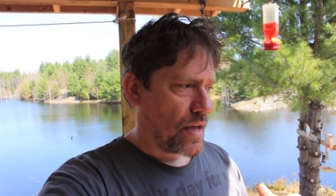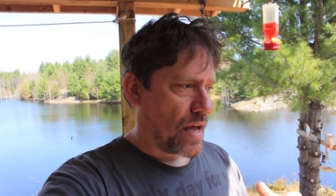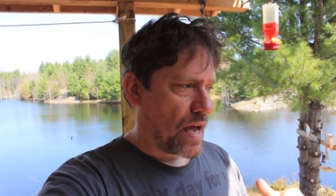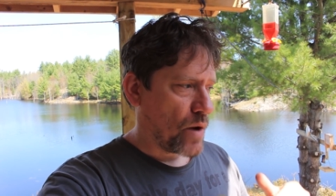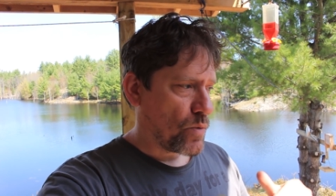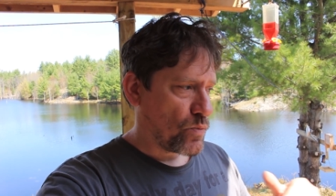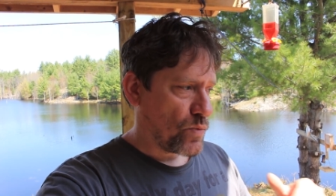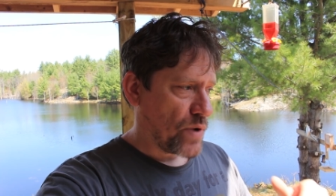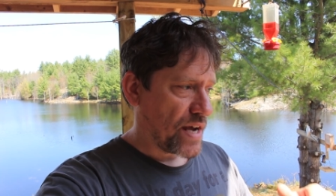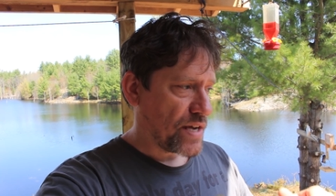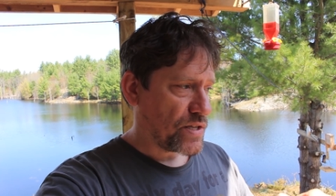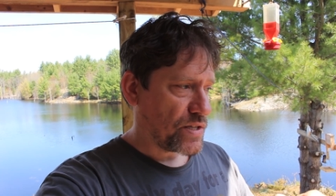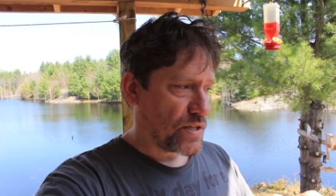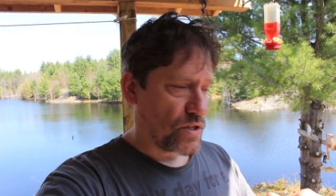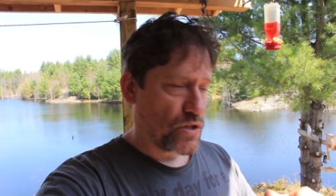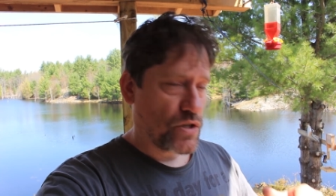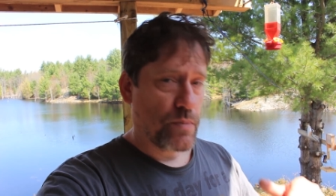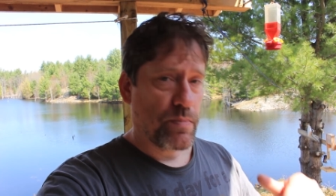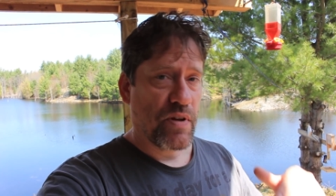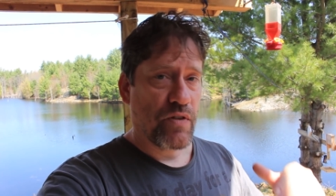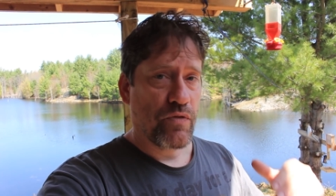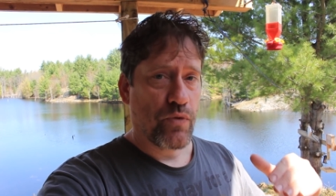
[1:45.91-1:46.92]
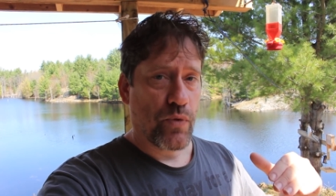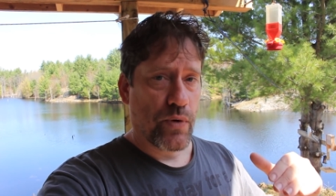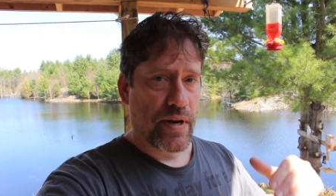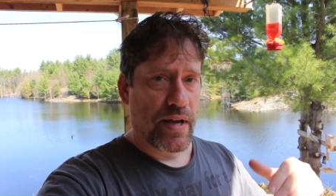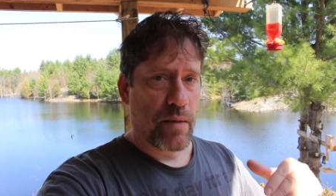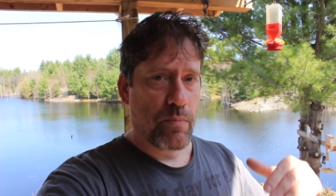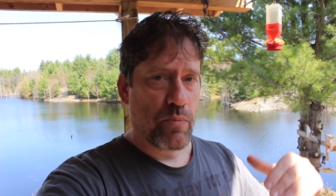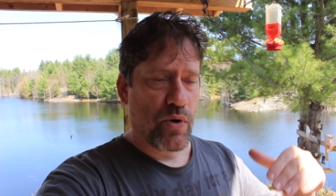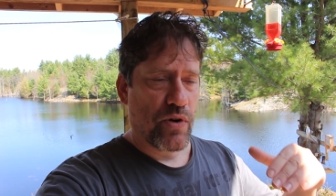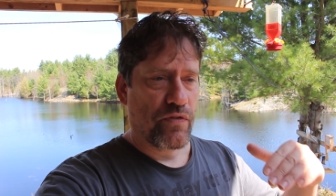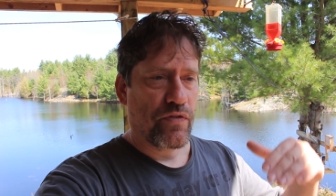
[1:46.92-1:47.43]
At rest, it should be
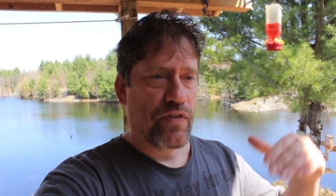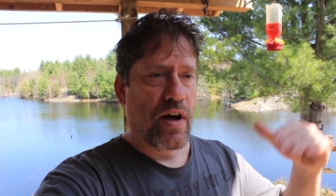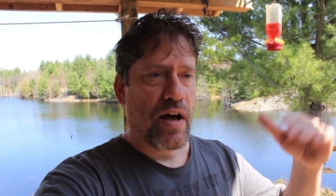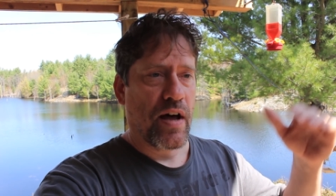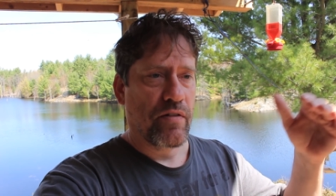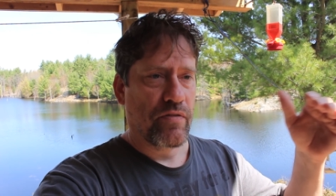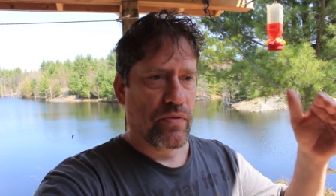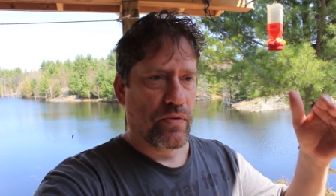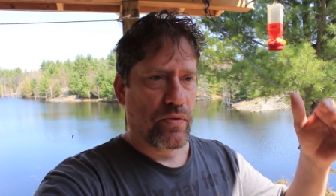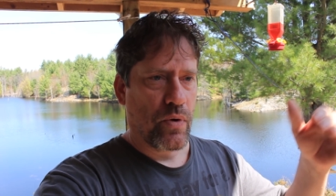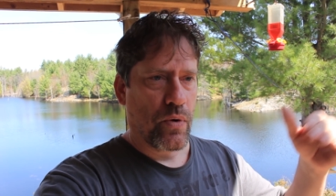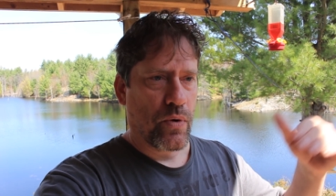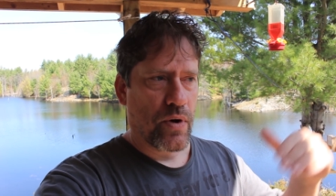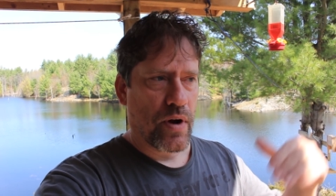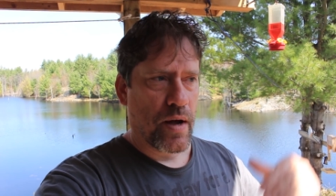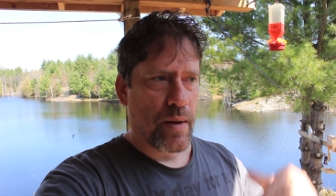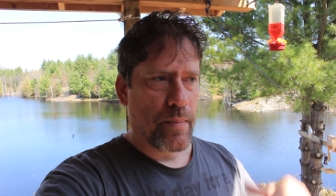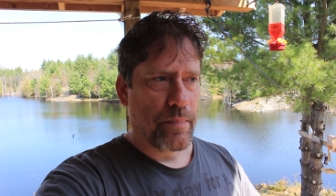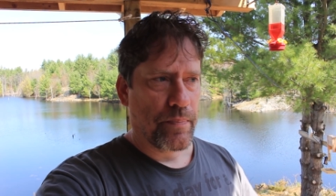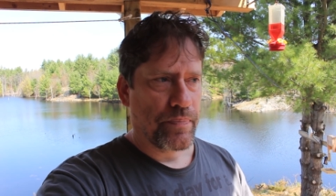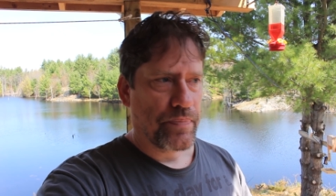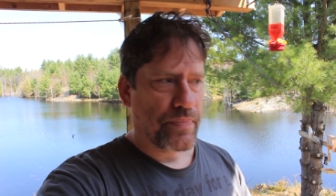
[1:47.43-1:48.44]
48.5 or up.